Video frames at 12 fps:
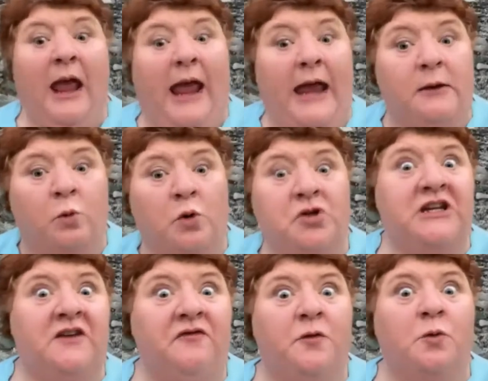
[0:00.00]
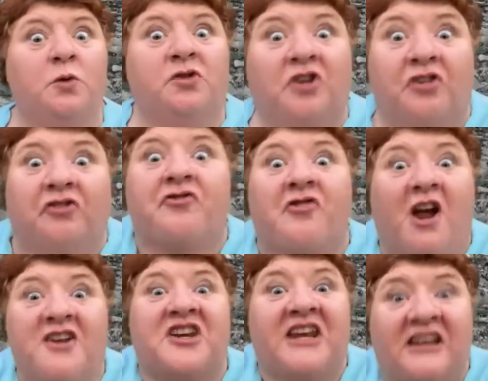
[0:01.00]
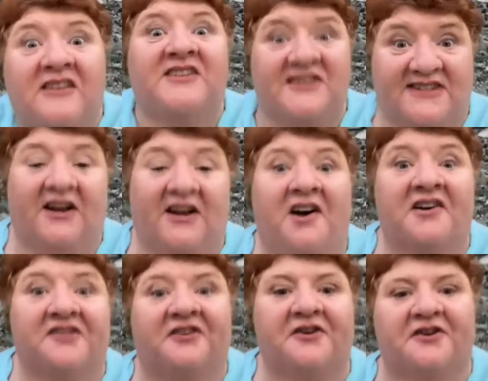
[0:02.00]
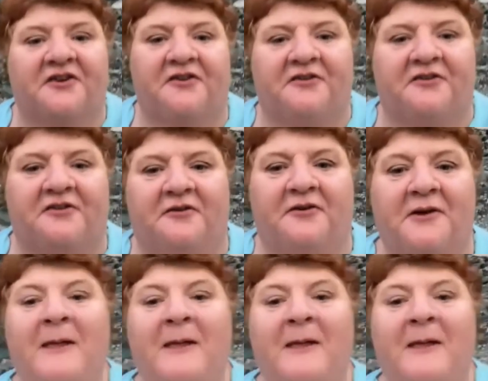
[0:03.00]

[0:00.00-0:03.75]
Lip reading: and would give you the trotting disorder.